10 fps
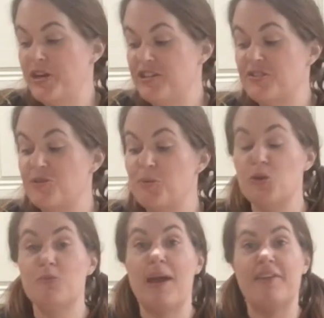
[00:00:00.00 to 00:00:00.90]
to spoon
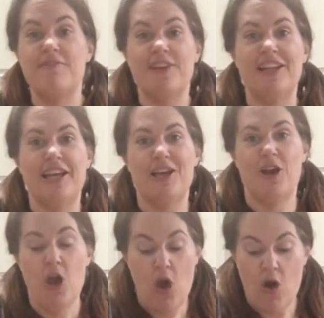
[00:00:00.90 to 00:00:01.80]
my filling
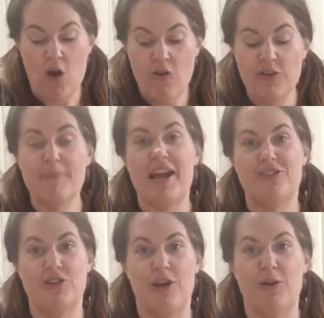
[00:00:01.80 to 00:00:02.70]
over my
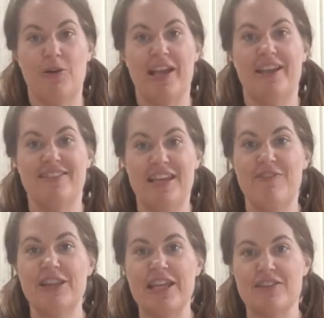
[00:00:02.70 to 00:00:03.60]
dough as
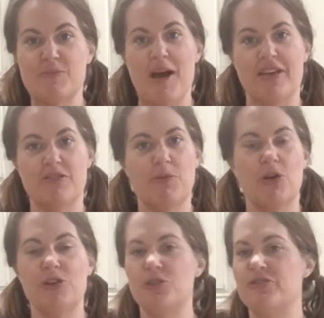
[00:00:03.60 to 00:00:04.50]
evenly as possible
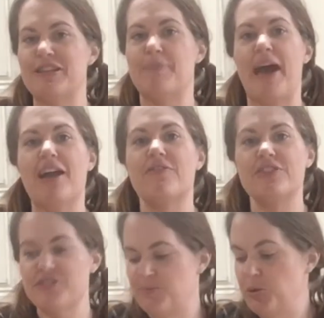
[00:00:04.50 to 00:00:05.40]
using the back of a
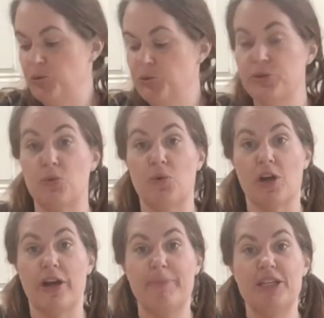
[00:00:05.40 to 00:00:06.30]
spoon, or
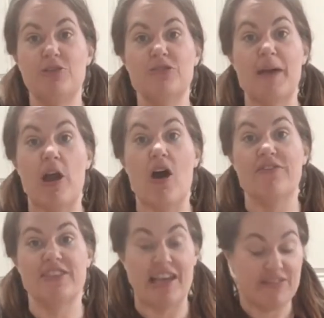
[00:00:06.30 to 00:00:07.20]
I'm going to use my
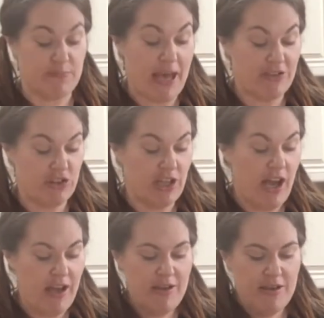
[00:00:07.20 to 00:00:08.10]
offset spatula.